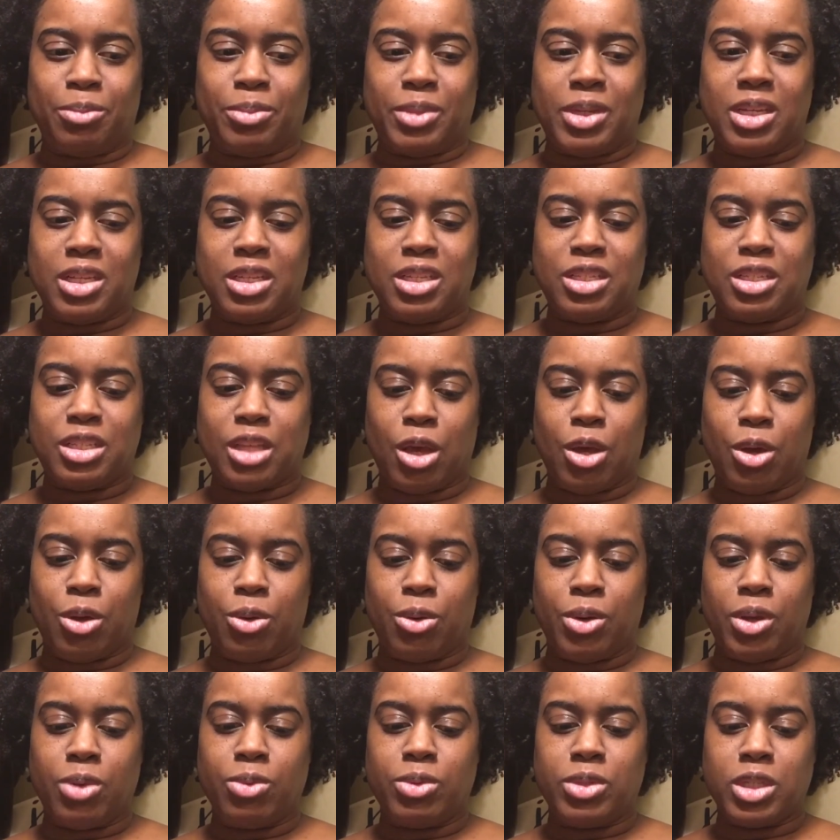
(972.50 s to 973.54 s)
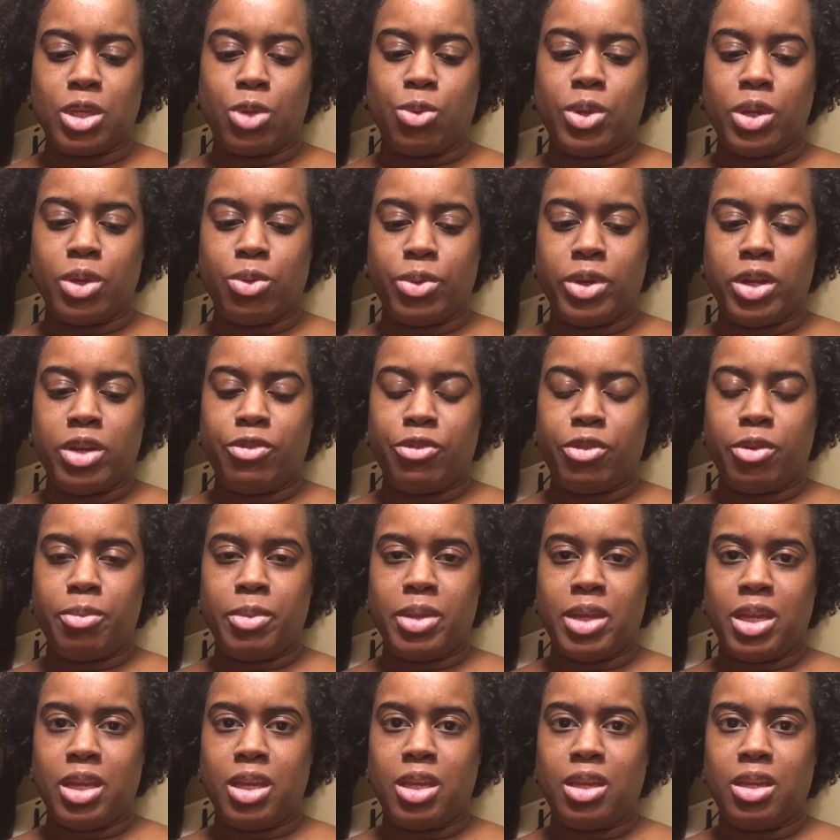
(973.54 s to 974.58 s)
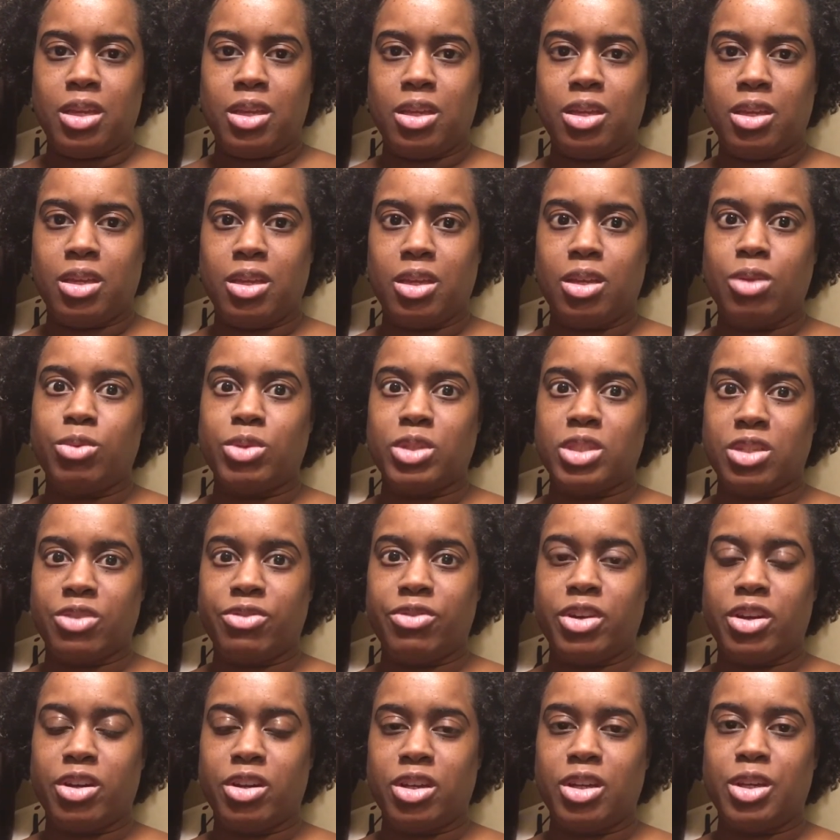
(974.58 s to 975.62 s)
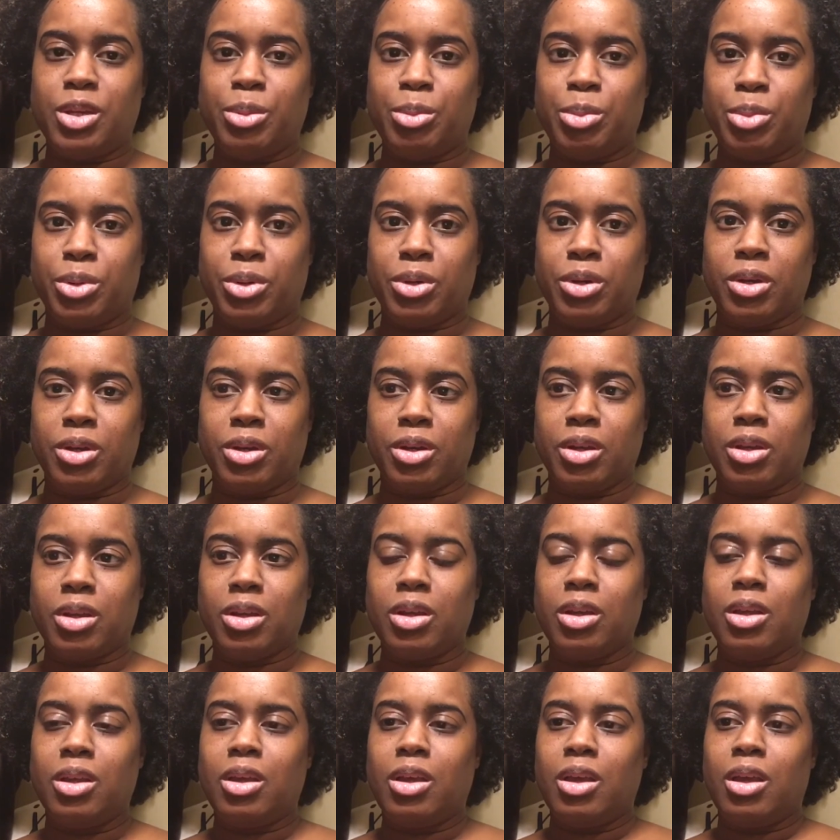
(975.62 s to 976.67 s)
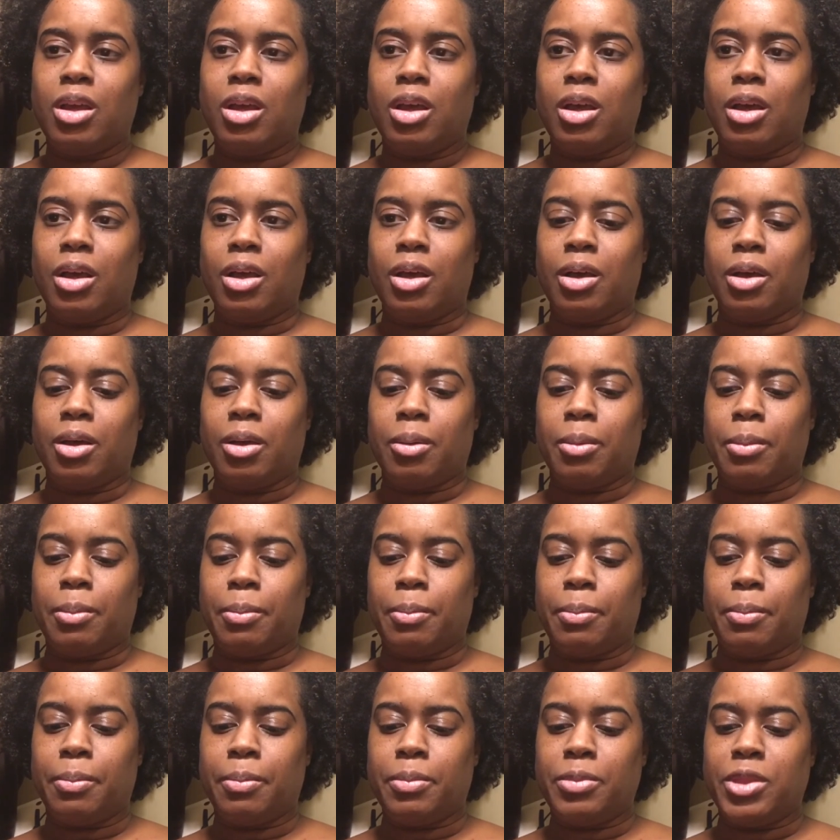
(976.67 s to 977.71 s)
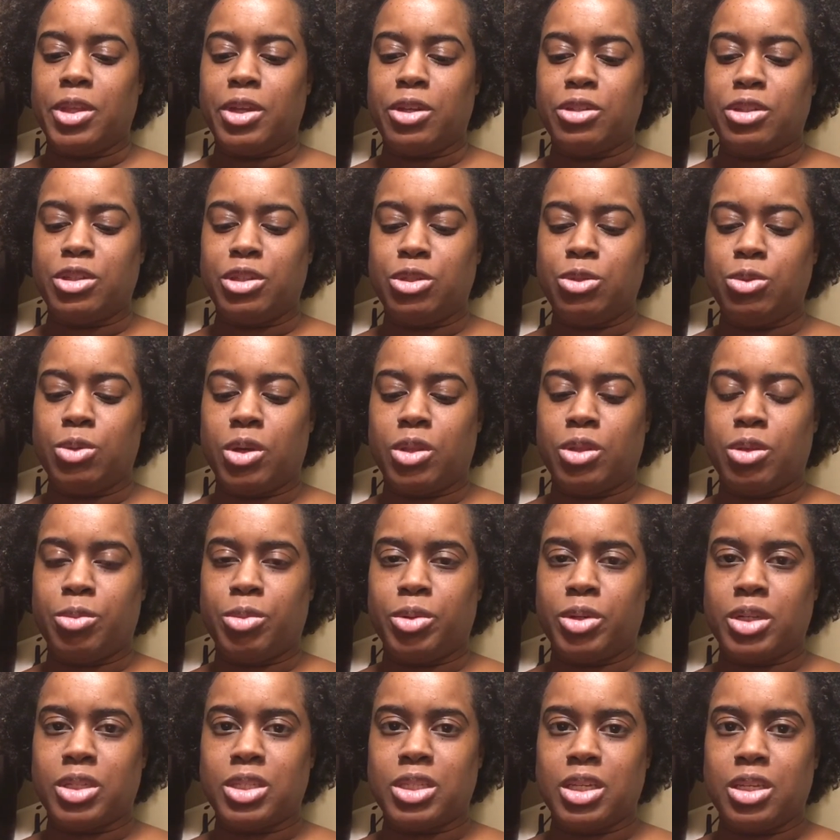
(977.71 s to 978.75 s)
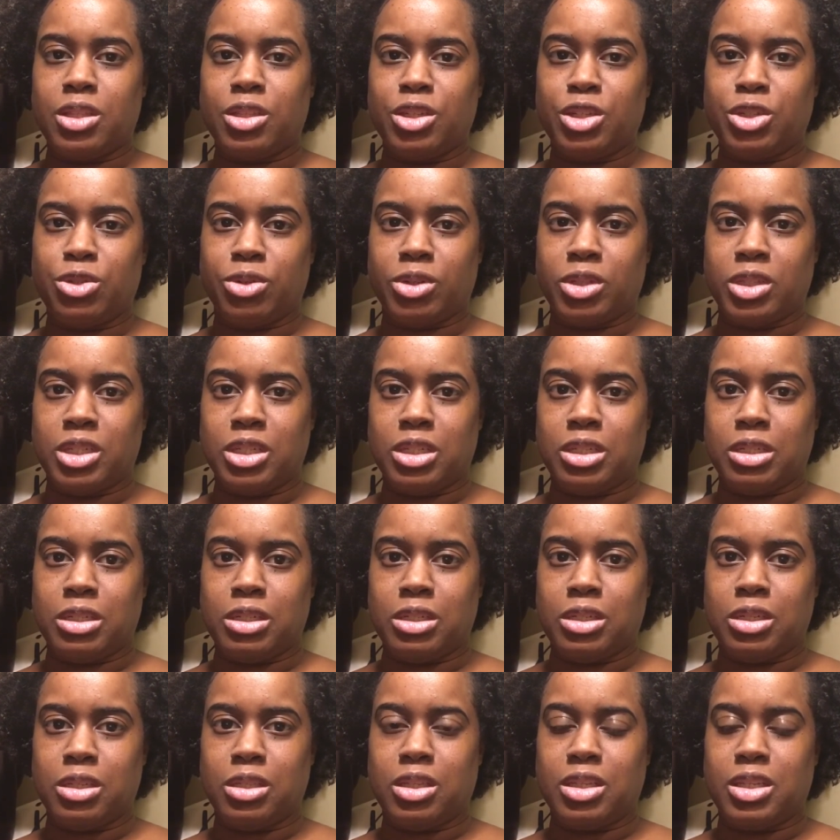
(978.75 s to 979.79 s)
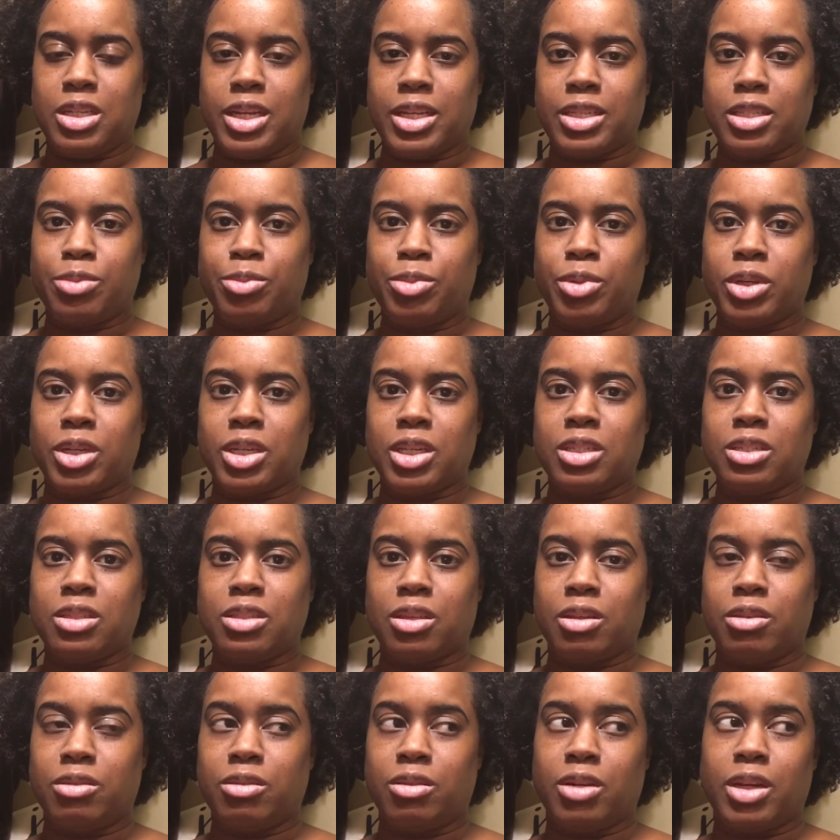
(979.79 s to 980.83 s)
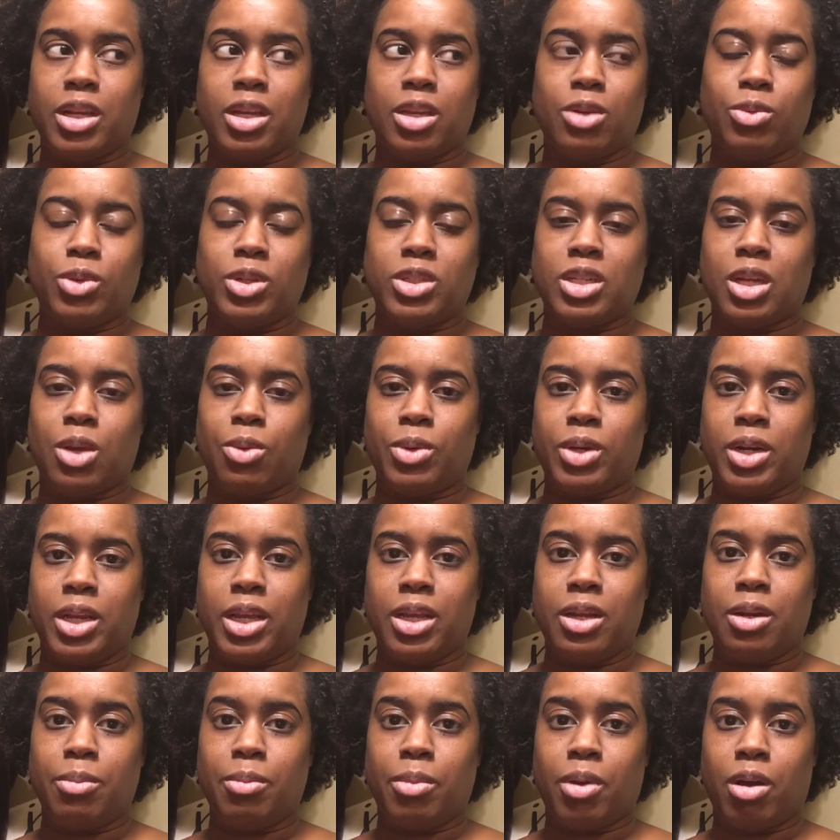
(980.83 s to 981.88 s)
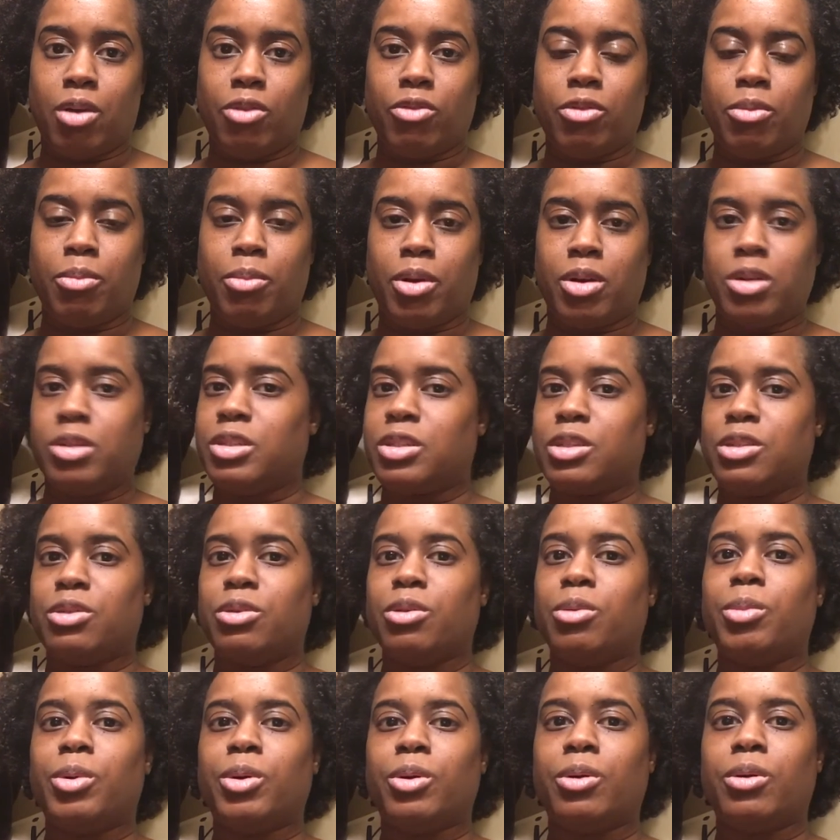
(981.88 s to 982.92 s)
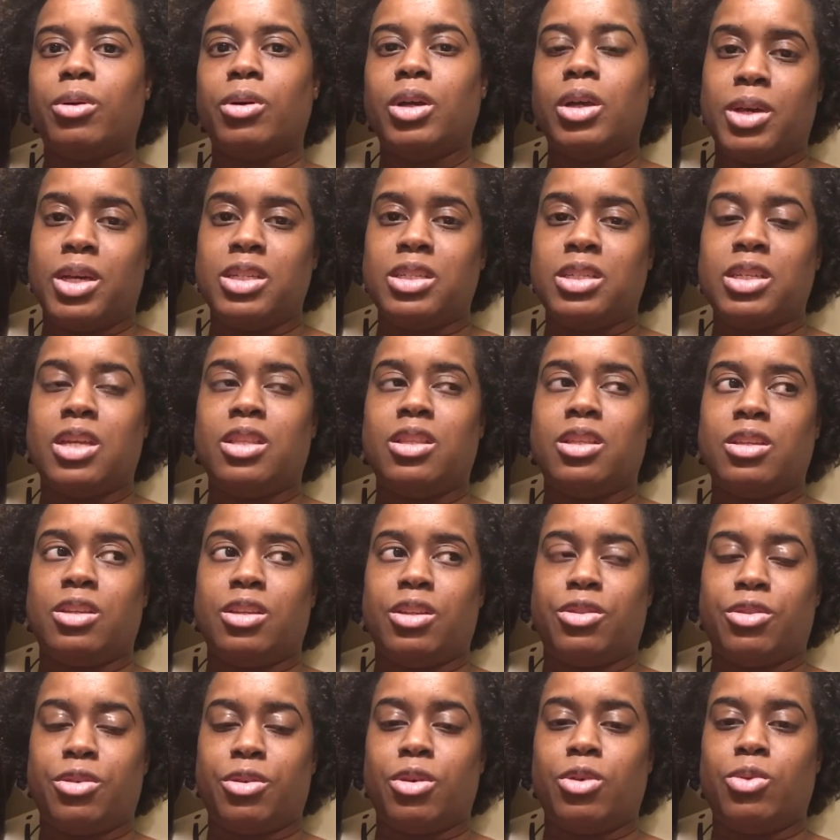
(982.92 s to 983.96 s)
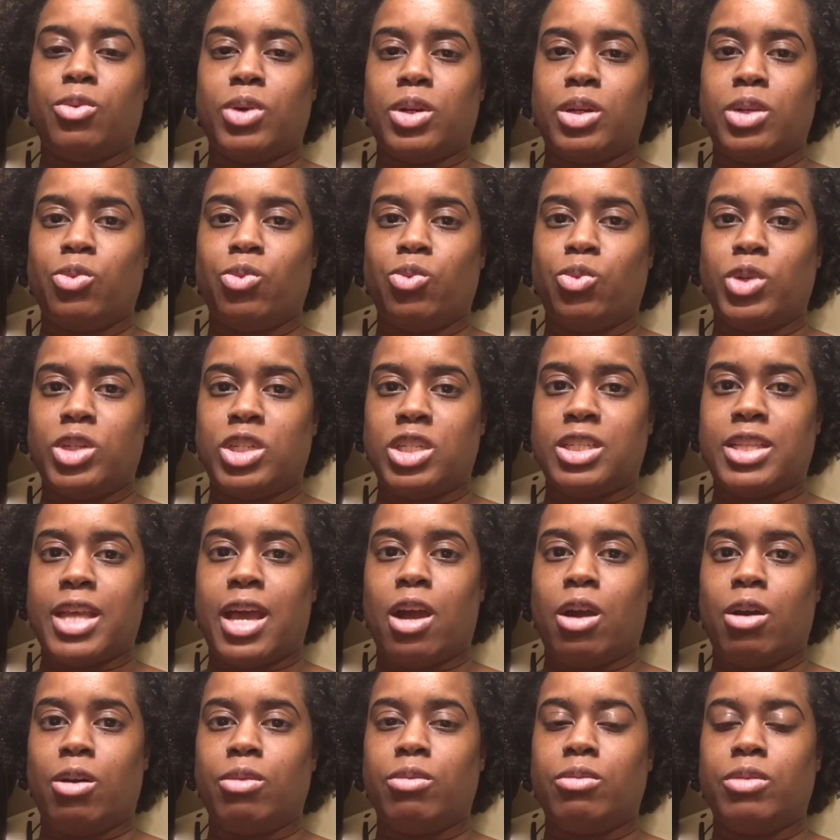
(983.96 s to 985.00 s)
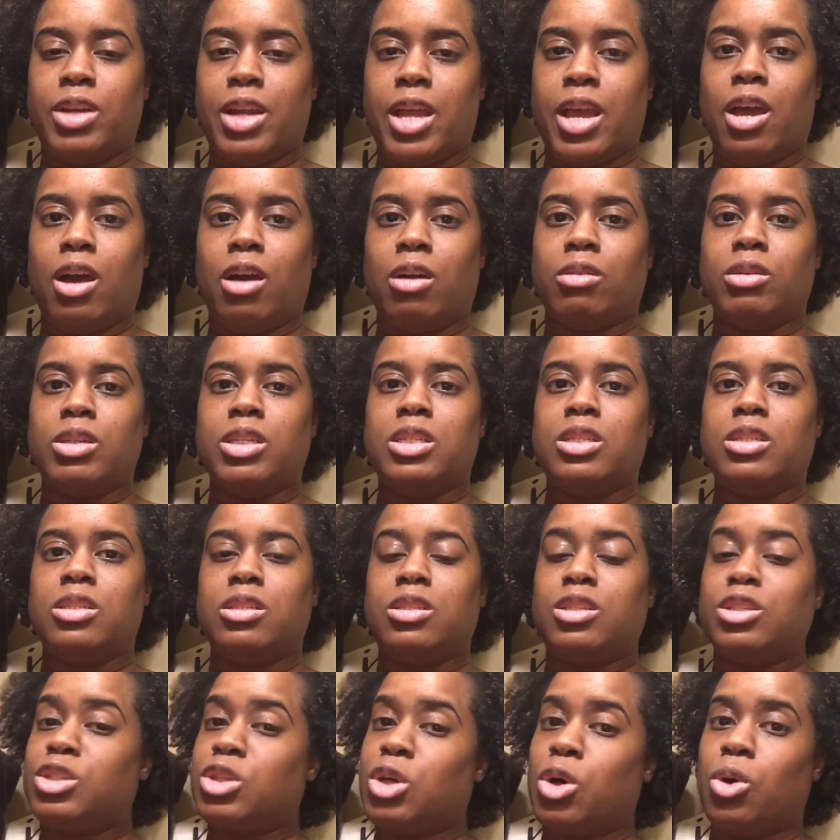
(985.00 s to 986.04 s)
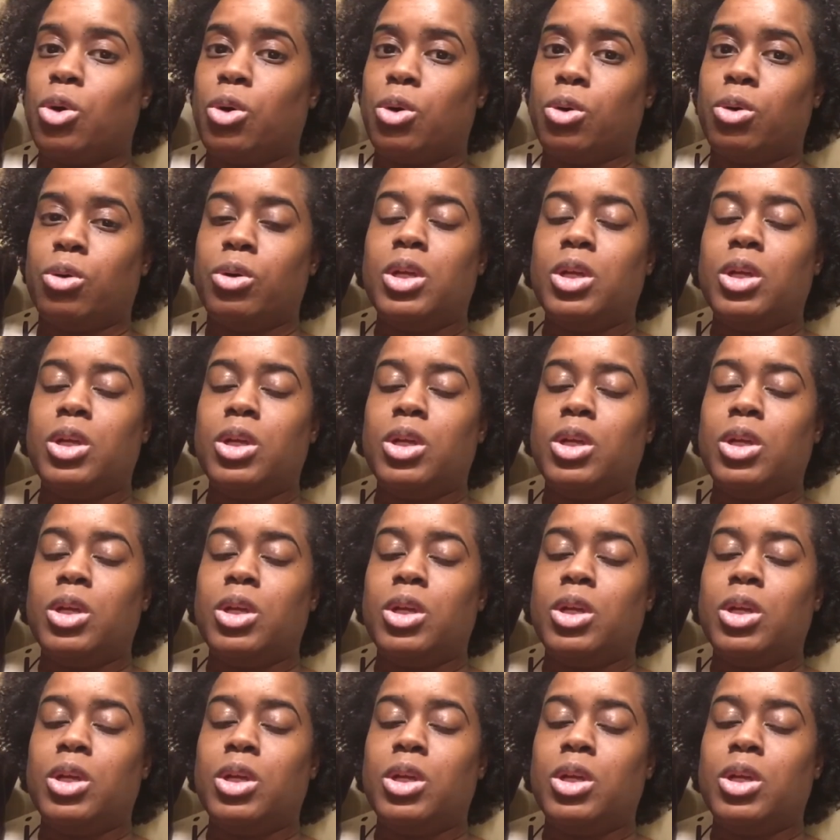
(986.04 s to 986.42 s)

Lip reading: So it was a quick read for me. It was a very good book. There's 2 other books in the trilogy. The next book is Thunderhead, which I went ahead and bought from Barnes & Noble. And then the third one, which is out now, is The Toll.